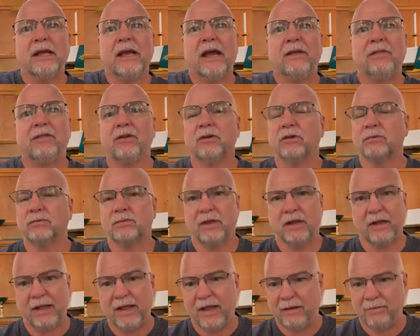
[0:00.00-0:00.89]
And
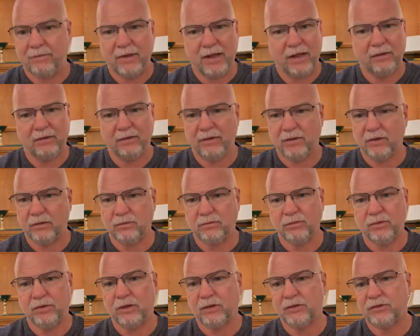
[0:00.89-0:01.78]

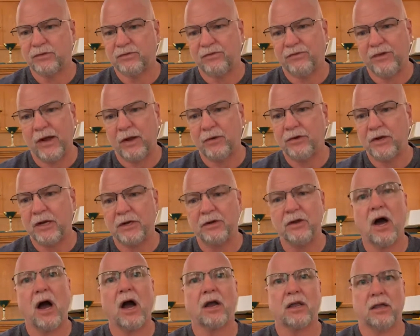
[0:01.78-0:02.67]
the
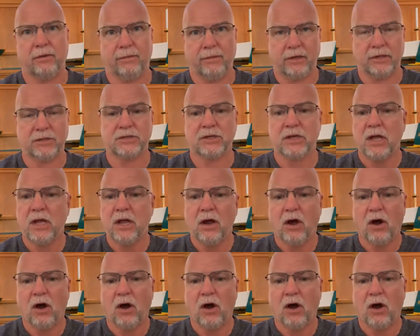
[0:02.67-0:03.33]
founding documents